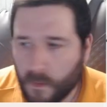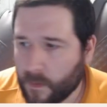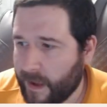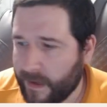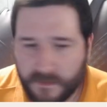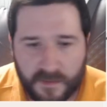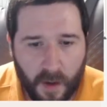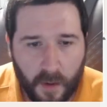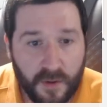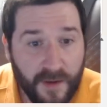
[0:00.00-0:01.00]
Okay,
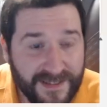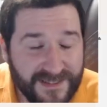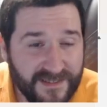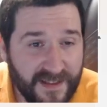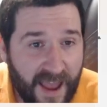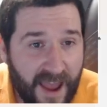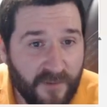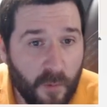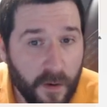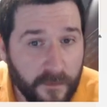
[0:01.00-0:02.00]
so you guys
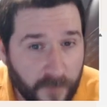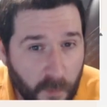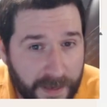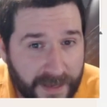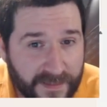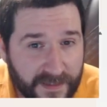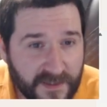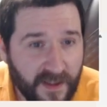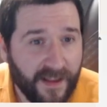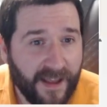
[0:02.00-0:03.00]
have a wonderful week.
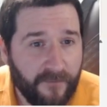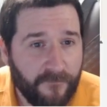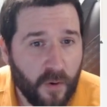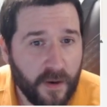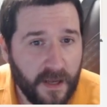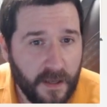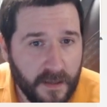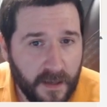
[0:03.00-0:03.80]
That's all I got for you.